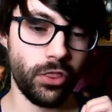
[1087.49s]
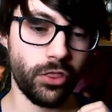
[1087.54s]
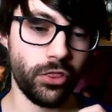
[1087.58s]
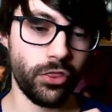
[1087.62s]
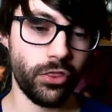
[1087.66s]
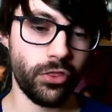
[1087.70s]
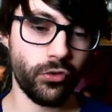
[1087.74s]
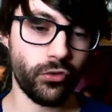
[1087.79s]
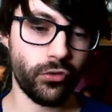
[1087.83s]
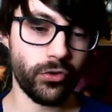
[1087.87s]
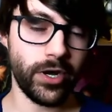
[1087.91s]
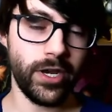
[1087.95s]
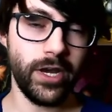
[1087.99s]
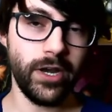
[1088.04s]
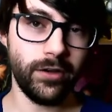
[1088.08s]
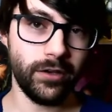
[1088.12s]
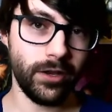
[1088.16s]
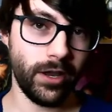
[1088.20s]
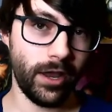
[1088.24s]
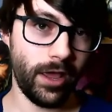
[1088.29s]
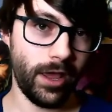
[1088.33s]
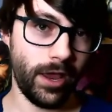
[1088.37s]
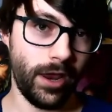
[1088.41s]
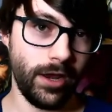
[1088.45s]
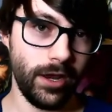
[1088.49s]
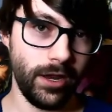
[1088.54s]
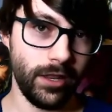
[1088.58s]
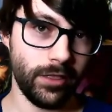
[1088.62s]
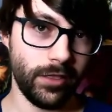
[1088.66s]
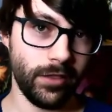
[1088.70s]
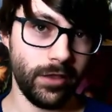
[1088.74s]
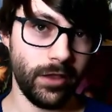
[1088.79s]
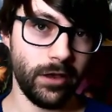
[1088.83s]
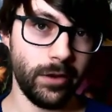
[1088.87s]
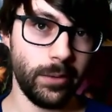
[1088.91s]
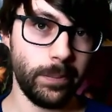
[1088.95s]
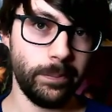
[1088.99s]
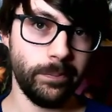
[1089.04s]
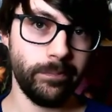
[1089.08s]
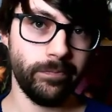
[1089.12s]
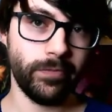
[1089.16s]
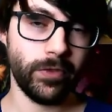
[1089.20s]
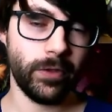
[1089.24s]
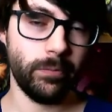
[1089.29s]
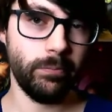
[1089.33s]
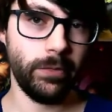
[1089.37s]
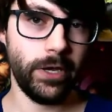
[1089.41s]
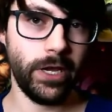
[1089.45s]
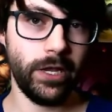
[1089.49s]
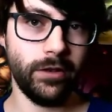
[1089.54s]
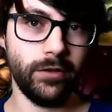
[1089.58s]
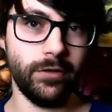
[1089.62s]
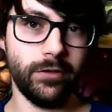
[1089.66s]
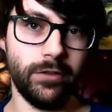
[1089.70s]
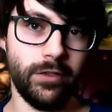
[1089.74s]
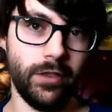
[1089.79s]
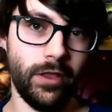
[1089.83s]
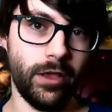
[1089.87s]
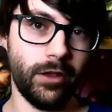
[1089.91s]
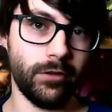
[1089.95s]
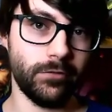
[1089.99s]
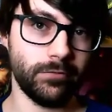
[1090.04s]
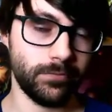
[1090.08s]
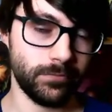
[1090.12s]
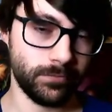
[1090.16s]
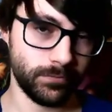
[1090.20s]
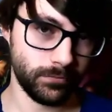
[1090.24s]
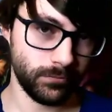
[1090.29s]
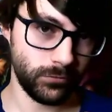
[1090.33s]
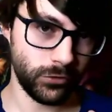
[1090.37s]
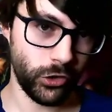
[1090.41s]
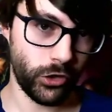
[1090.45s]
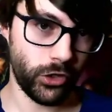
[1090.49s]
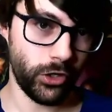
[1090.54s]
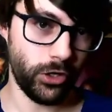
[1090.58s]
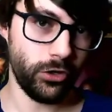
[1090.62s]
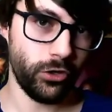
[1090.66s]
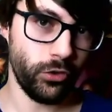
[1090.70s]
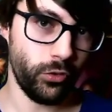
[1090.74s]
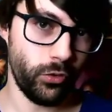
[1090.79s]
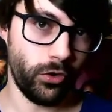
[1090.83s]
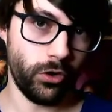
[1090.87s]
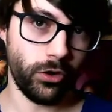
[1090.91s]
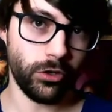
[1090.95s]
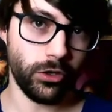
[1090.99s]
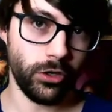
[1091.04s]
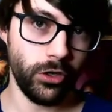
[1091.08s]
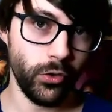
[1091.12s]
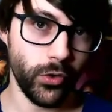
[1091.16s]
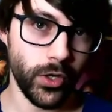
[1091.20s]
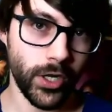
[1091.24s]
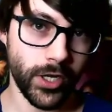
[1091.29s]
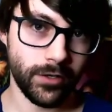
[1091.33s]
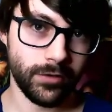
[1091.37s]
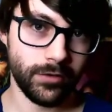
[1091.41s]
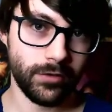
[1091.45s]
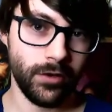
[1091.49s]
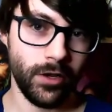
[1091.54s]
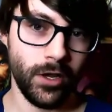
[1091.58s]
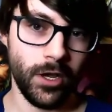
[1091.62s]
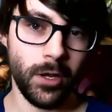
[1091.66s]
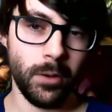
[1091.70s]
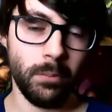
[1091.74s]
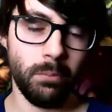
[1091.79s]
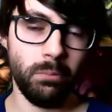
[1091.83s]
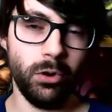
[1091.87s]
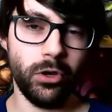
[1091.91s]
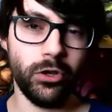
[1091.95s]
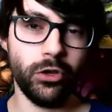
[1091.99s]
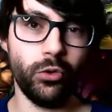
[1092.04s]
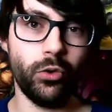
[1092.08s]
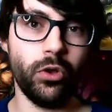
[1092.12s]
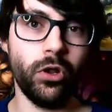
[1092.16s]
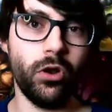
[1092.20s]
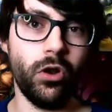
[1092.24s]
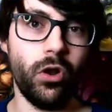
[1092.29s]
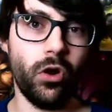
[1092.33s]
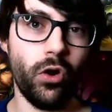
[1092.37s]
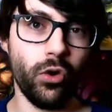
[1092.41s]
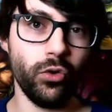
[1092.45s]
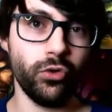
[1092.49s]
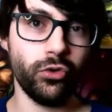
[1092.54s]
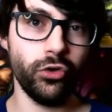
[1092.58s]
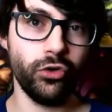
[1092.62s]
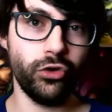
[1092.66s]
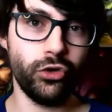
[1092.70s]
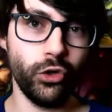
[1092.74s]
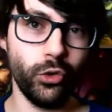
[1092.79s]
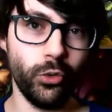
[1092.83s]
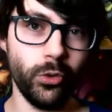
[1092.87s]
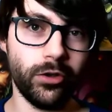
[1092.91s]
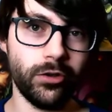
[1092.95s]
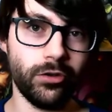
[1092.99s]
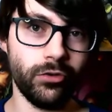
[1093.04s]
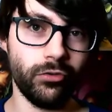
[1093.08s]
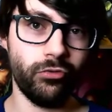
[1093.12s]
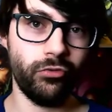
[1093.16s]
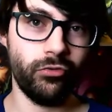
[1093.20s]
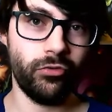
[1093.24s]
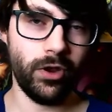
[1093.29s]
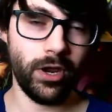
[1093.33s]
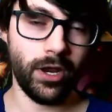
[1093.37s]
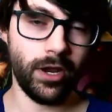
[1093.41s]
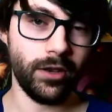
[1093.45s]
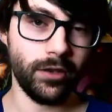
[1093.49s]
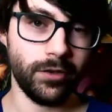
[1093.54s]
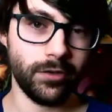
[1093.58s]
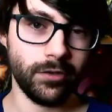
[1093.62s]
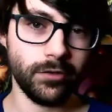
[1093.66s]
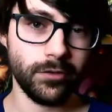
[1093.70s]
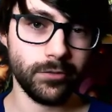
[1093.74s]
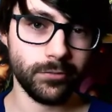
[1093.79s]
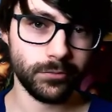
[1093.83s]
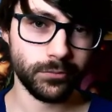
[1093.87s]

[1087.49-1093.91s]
3 to anything means that you can do it on units, but you can also do it to face.